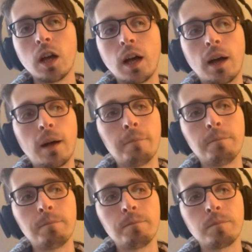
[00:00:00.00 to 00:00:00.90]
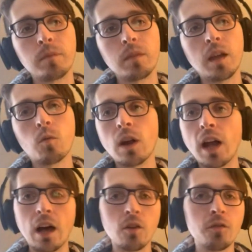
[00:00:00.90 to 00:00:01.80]
they were
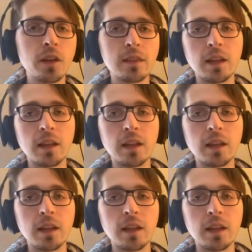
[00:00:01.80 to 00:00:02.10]
out of it.